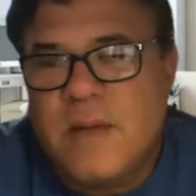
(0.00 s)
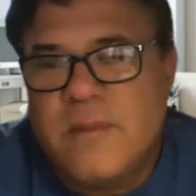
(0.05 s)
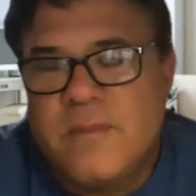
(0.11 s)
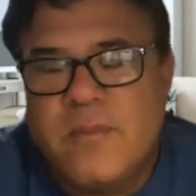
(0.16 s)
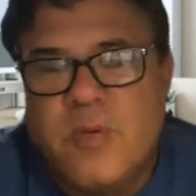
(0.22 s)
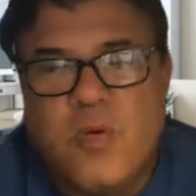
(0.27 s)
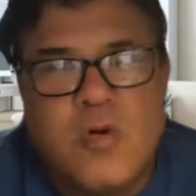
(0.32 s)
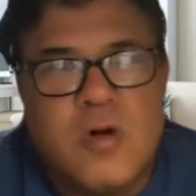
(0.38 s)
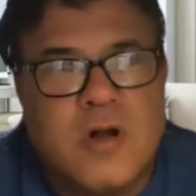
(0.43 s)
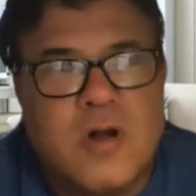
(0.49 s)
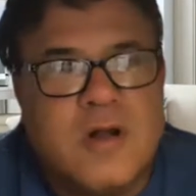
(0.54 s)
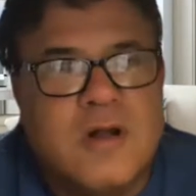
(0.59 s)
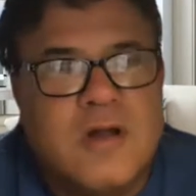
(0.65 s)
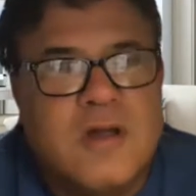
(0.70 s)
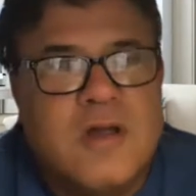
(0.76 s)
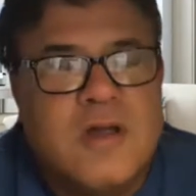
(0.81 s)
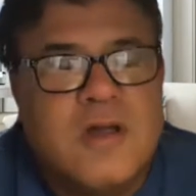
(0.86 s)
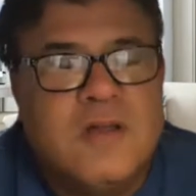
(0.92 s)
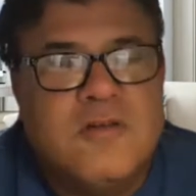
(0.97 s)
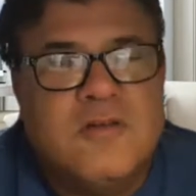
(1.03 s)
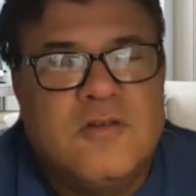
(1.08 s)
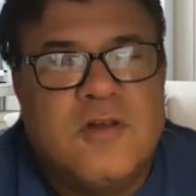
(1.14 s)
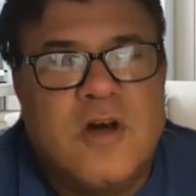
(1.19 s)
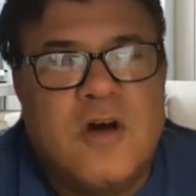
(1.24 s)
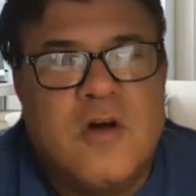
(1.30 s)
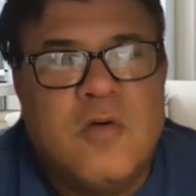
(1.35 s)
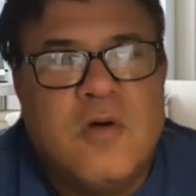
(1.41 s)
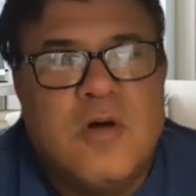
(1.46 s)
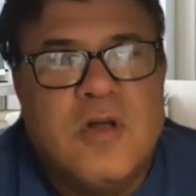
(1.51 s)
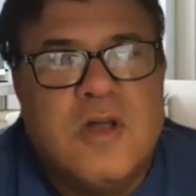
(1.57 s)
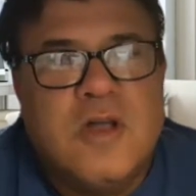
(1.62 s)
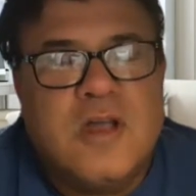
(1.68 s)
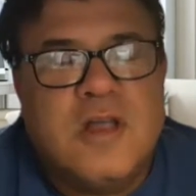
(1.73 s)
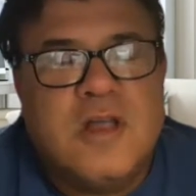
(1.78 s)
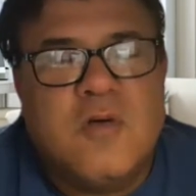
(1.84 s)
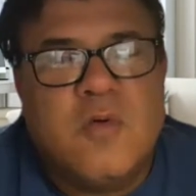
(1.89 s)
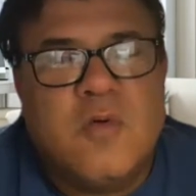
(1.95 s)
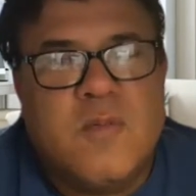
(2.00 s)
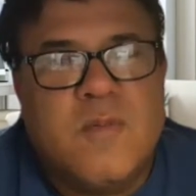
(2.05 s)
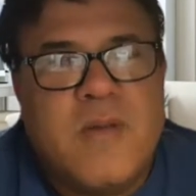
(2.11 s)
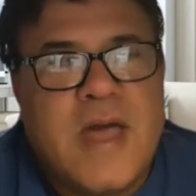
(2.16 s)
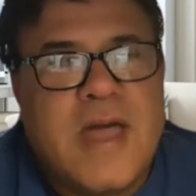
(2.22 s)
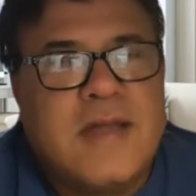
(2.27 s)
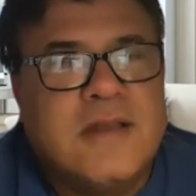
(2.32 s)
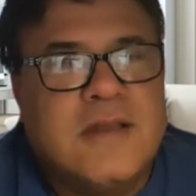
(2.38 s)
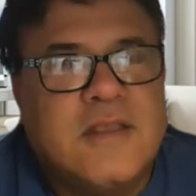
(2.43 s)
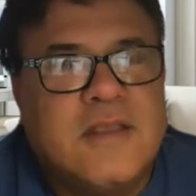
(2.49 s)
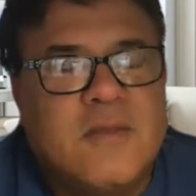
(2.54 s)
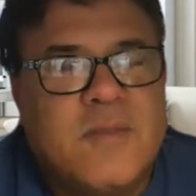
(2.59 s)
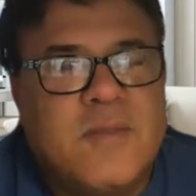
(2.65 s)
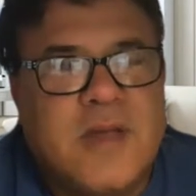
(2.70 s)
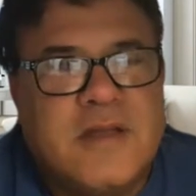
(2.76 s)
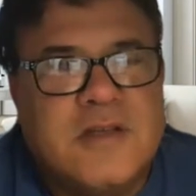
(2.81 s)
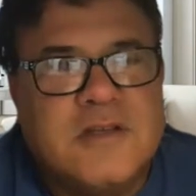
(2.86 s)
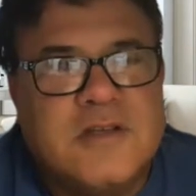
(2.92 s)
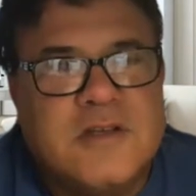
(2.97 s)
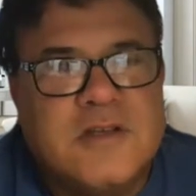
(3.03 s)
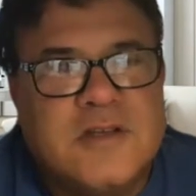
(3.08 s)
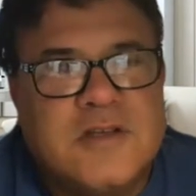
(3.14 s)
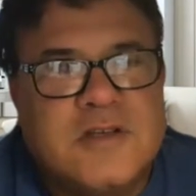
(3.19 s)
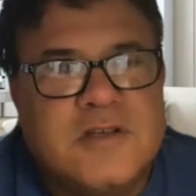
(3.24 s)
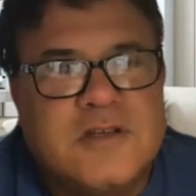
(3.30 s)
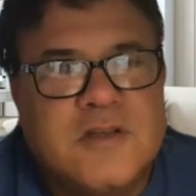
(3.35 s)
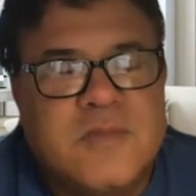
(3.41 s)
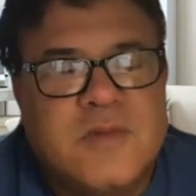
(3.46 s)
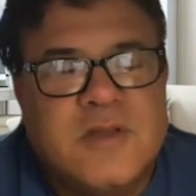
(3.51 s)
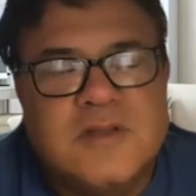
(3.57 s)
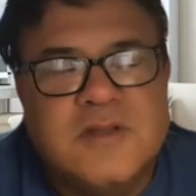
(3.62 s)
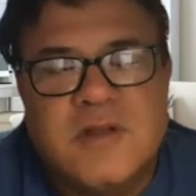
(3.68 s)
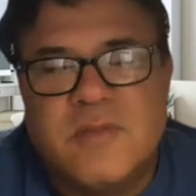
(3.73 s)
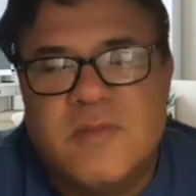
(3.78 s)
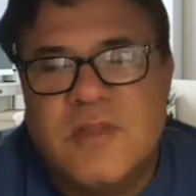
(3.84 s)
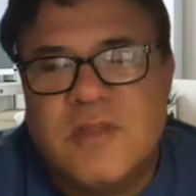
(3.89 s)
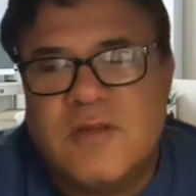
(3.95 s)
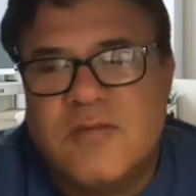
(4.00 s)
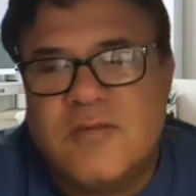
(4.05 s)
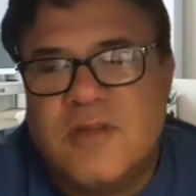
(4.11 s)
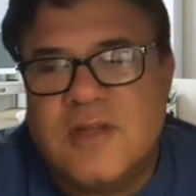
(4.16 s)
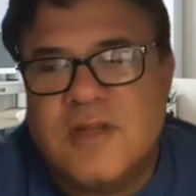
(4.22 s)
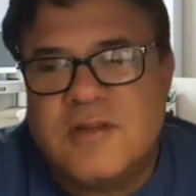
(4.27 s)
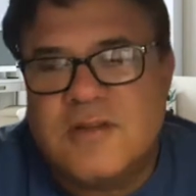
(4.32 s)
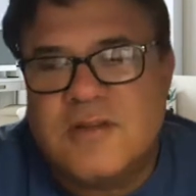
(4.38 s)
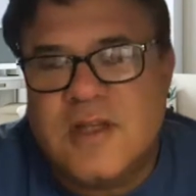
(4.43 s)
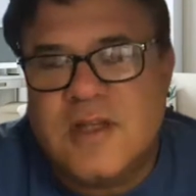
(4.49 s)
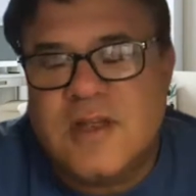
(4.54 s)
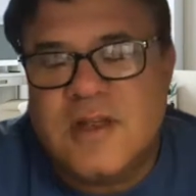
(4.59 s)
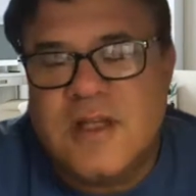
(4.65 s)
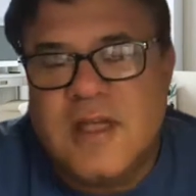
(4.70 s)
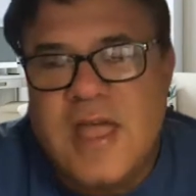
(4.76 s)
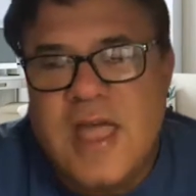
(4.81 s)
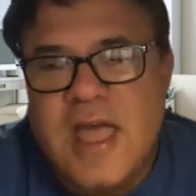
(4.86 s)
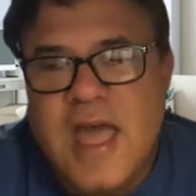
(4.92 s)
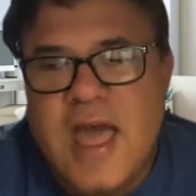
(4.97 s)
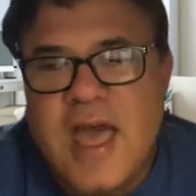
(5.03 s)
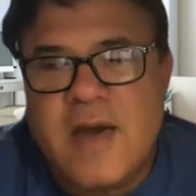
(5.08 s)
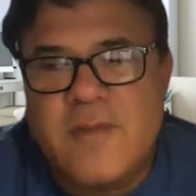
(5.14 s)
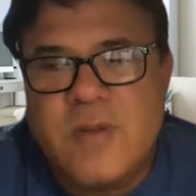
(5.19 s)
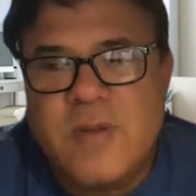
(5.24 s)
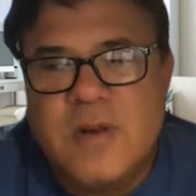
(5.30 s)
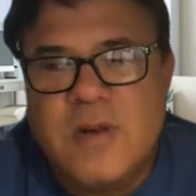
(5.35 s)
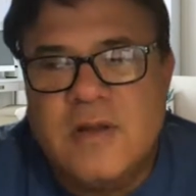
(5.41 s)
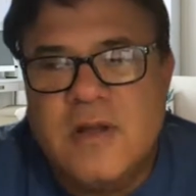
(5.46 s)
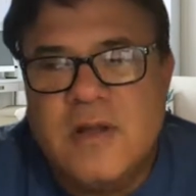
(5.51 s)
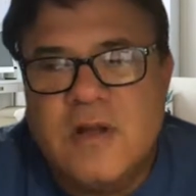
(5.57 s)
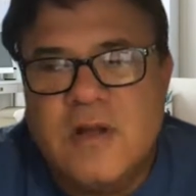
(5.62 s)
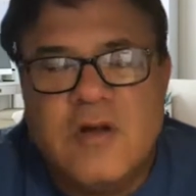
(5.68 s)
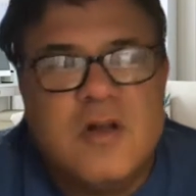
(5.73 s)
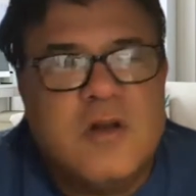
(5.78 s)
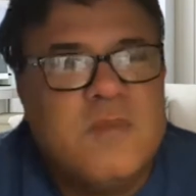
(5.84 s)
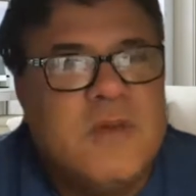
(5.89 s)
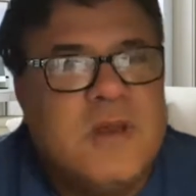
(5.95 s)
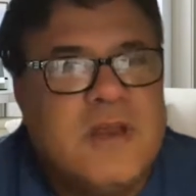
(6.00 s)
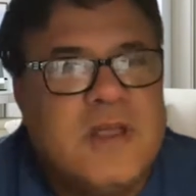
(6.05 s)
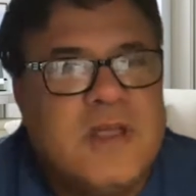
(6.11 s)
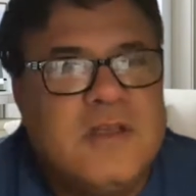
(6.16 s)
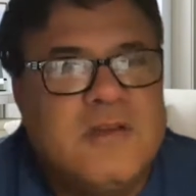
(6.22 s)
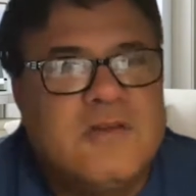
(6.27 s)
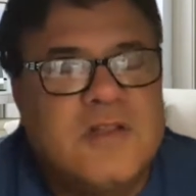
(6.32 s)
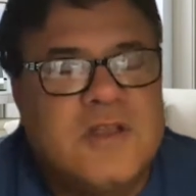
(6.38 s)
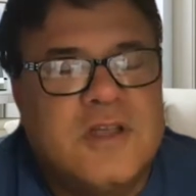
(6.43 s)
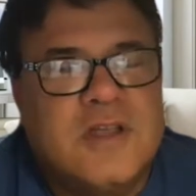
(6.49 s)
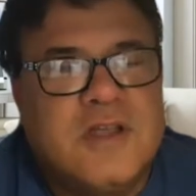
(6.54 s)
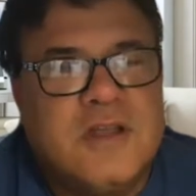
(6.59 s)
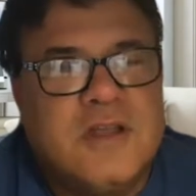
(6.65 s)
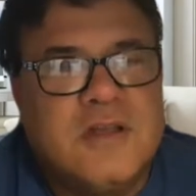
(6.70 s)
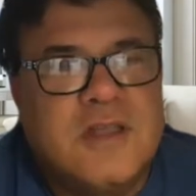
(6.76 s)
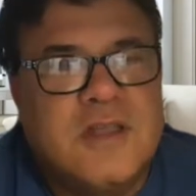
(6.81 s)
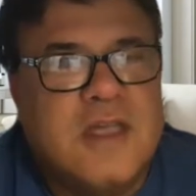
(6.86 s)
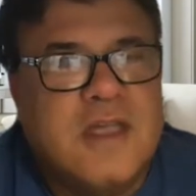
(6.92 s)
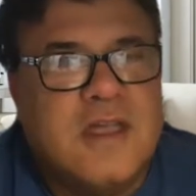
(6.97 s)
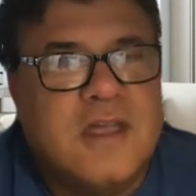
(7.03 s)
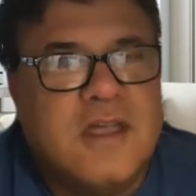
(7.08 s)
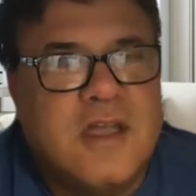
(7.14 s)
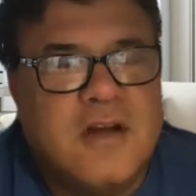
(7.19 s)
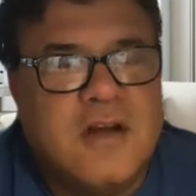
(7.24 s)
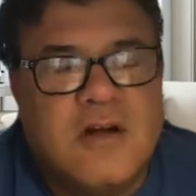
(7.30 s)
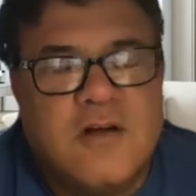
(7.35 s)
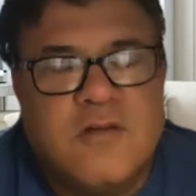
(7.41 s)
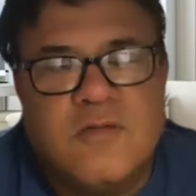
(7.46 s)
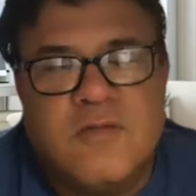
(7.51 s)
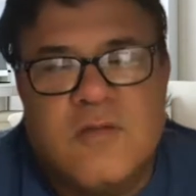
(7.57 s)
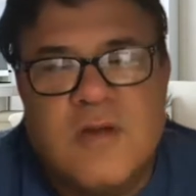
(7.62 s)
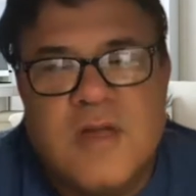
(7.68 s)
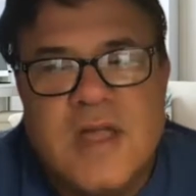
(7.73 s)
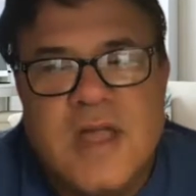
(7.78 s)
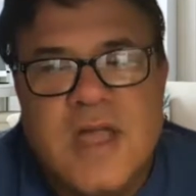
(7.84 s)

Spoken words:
pork. So, we're back to the basics. I mean, some of the things that happened could have been easily taken care of.